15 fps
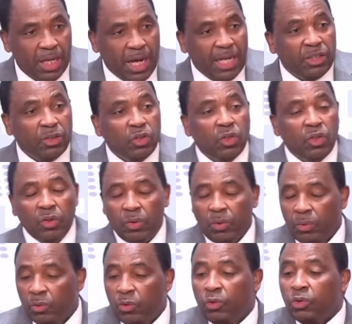And you know,
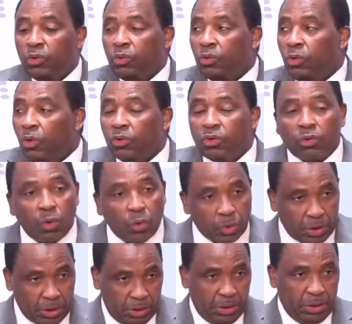those who go to
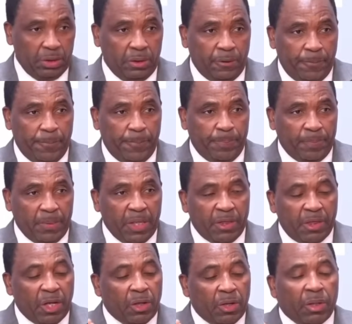court,
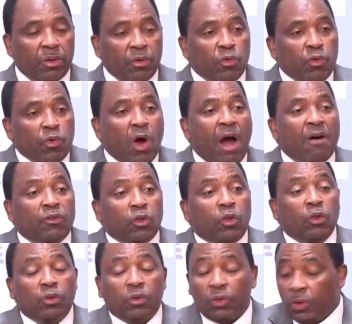you have to
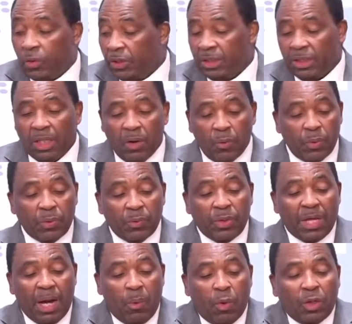go to court
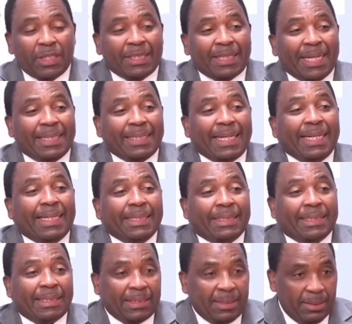with a watertight
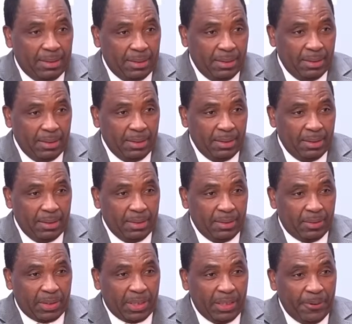case,
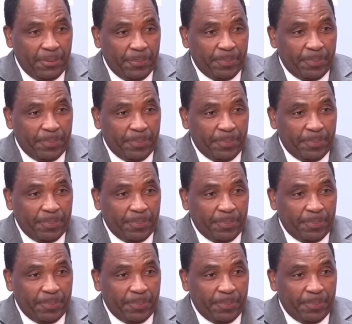okay?